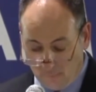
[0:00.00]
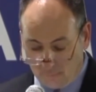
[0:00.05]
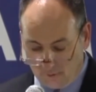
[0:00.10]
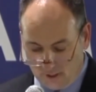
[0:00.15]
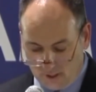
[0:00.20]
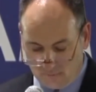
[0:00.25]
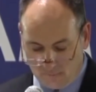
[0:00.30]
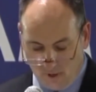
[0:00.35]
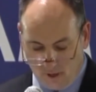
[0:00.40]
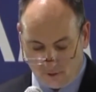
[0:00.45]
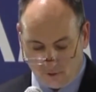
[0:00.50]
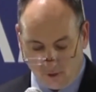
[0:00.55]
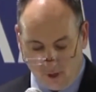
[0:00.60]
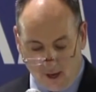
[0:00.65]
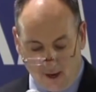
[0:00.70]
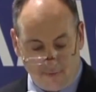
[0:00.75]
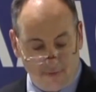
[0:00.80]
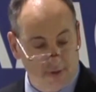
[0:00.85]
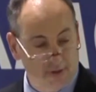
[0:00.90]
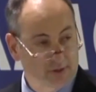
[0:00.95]
accompanied by
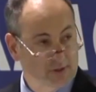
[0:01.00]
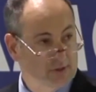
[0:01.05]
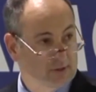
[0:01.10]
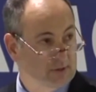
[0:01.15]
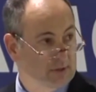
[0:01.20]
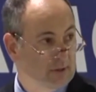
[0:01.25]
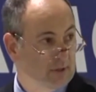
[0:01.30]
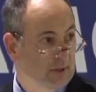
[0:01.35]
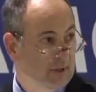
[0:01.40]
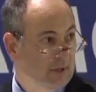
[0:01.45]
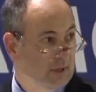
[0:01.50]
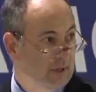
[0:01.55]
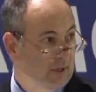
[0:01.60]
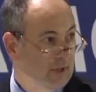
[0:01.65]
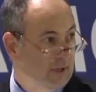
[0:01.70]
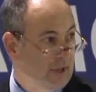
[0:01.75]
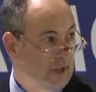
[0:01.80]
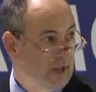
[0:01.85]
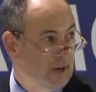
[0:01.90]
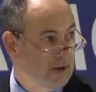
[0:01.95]
Travis
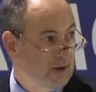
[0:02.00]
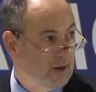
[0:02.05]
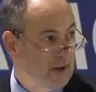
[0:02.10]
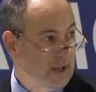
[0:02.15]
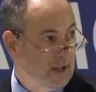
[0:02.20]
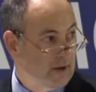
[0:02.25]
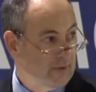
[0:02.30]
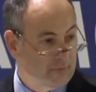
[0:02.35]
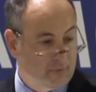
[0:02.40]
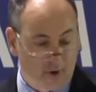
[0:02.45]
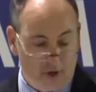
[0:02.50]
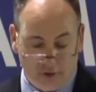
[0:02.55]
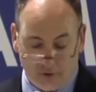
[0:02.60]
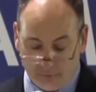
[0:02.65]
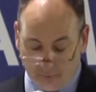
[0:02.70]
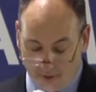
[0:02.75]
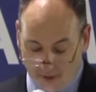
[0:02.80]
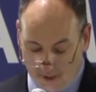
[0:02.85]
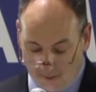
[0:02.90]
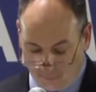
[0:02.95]
and a
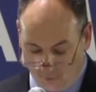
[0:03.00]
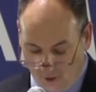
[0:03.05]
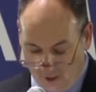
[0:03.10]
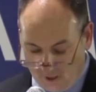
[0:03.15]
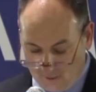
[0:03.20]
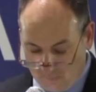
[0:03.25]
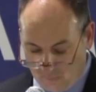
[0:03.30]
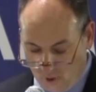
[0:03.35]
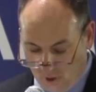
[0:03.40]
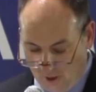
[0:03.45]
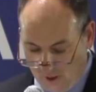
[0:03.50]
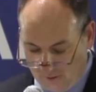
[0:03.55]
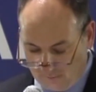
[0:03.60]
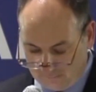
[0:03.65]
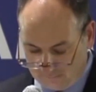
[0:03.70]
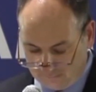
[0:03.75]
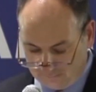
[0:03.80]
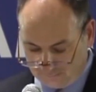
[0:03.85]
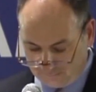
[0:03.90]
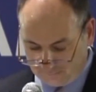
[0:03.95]
freshman named Ryan
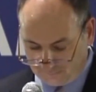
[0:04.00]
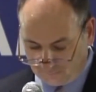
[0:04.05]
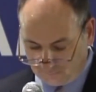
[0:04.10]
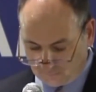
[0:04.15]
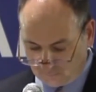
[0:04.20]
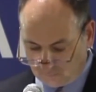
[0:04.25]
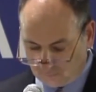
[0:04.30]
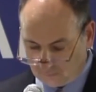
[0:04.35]
Barr.